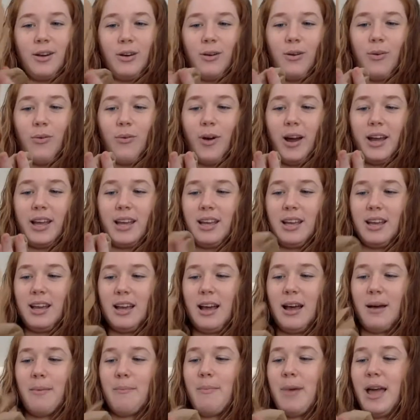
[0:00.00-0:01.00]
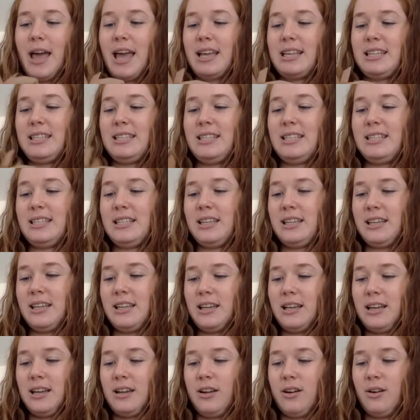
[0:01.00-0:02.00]
Quite a mess
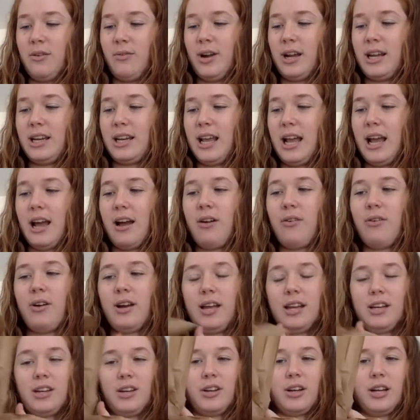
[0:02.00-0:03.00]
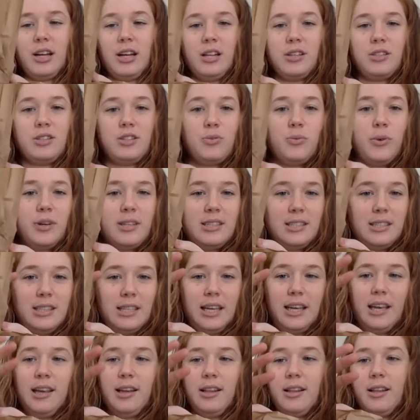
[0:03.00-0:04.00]
right now and you're going to twist
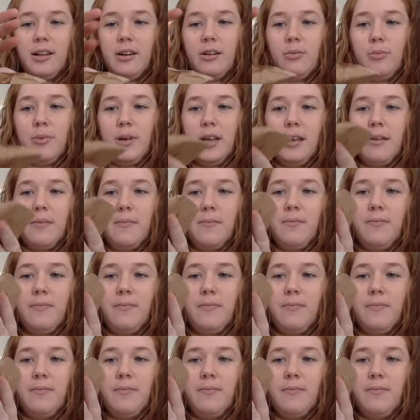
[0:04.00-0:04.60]
it a little bit.